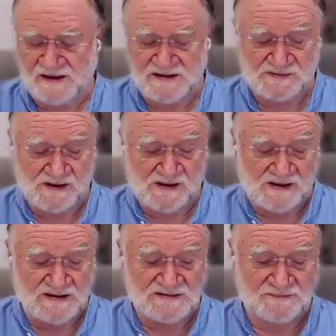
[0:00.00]

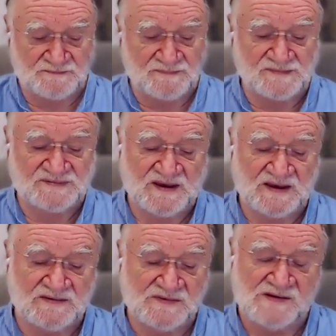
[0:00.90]
he's
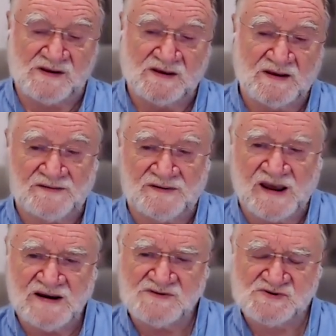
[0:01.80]
saying that
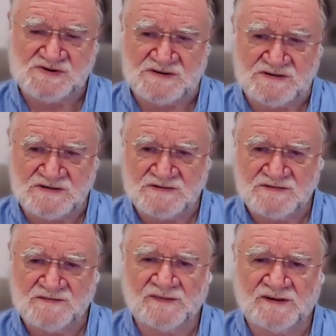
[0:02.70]
nature
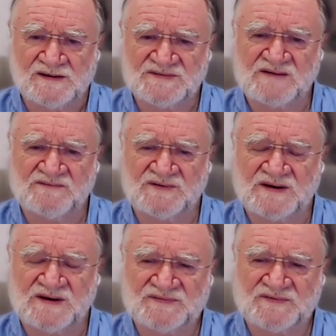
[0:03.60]
has given
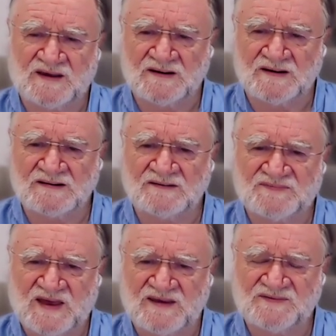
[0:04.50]
us a little
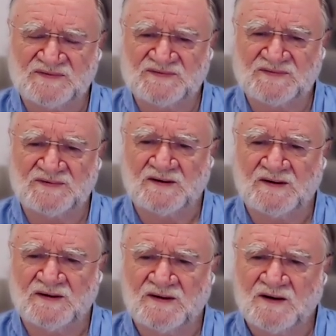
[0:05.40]
taste
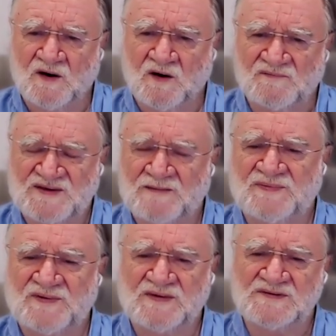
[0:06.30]
of
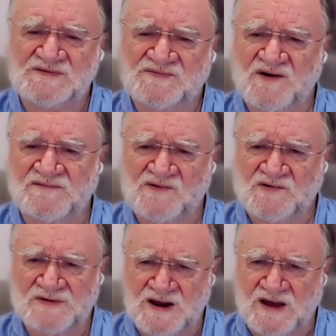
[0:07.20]
something that's very,
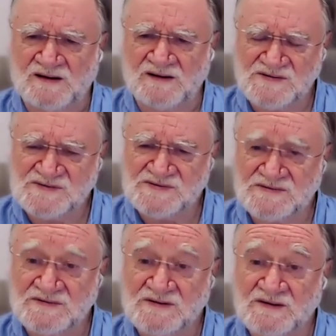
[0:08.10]
very nice
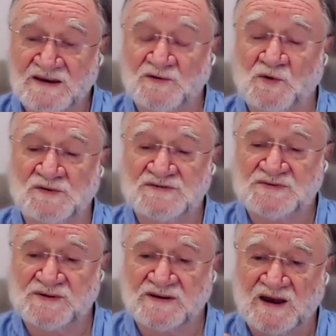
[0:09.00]
in order
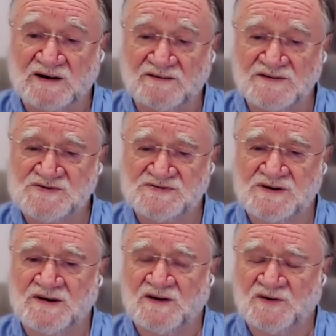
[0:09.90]
to encourage
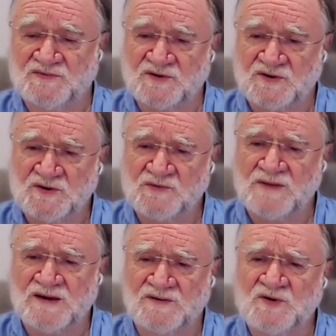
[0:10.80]
the
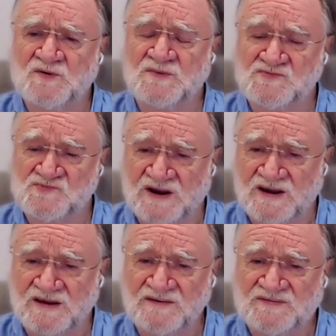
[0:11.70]
human
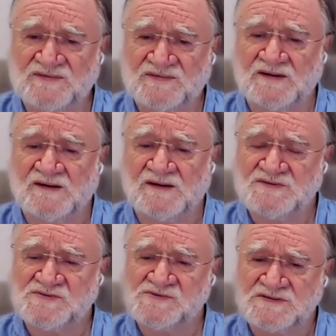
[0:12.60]
race
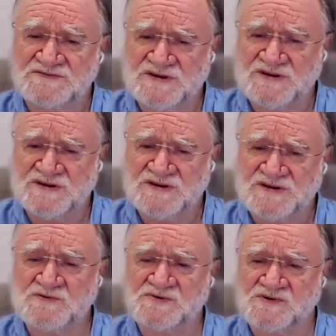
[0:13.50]
to
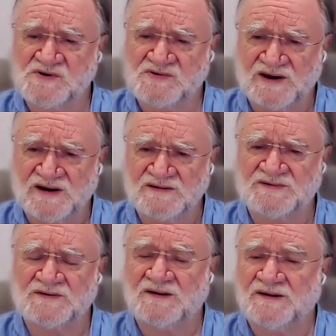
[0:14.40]
continue to
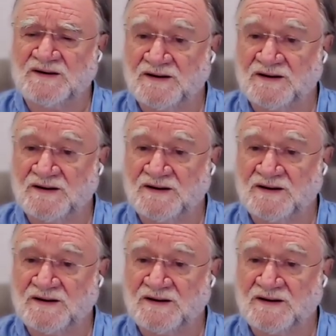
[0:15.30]
create